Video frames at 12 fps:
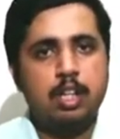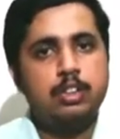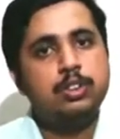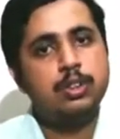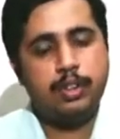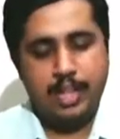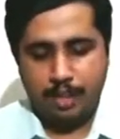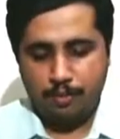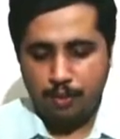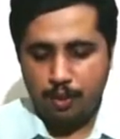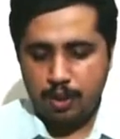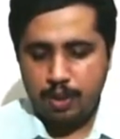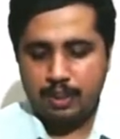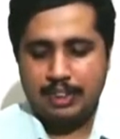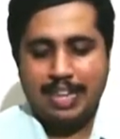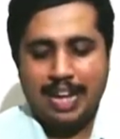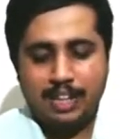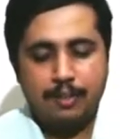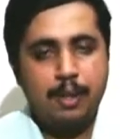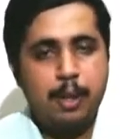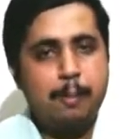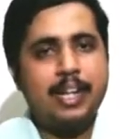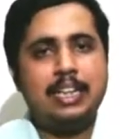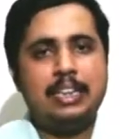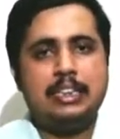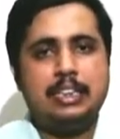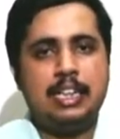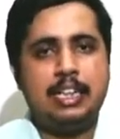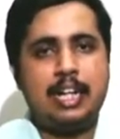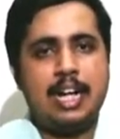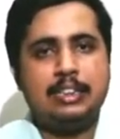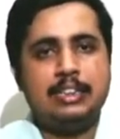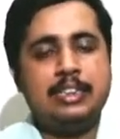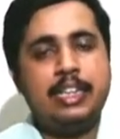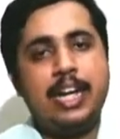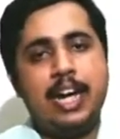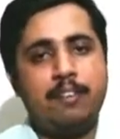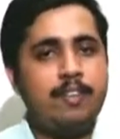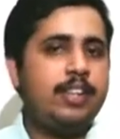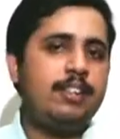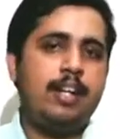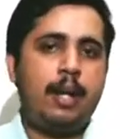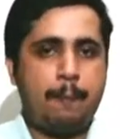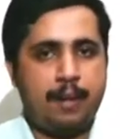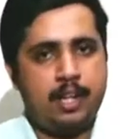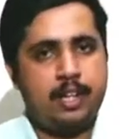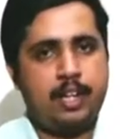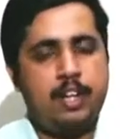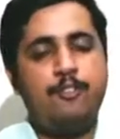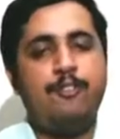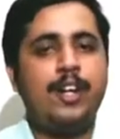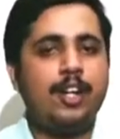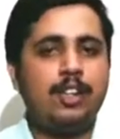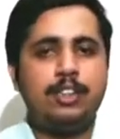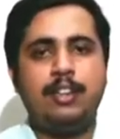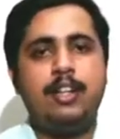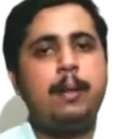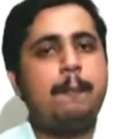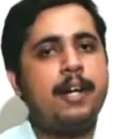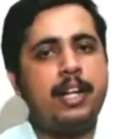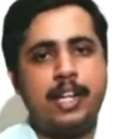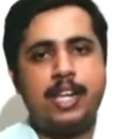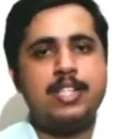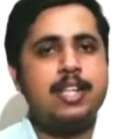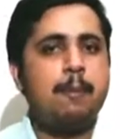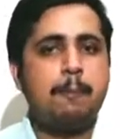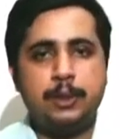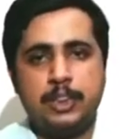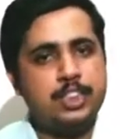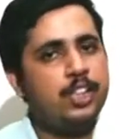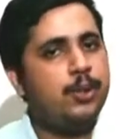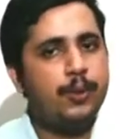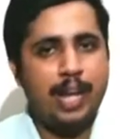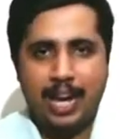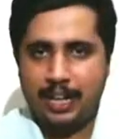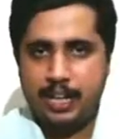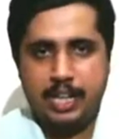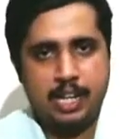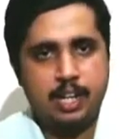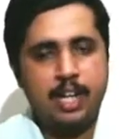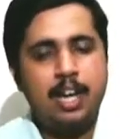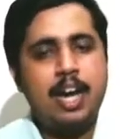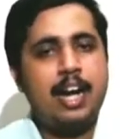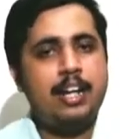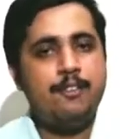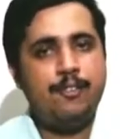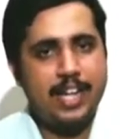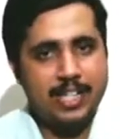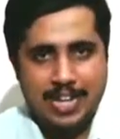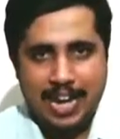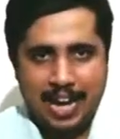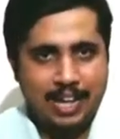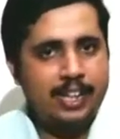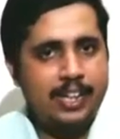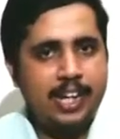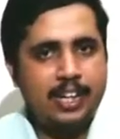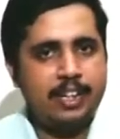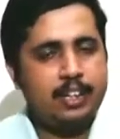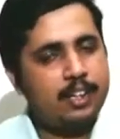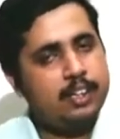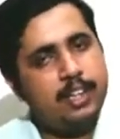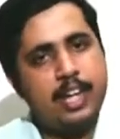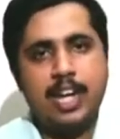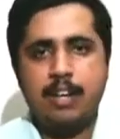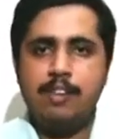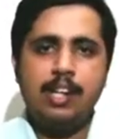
So therefore, that will be considered as GRV third party. If at all third party is in a position to guarantee, and if he has guaranteed it, then I will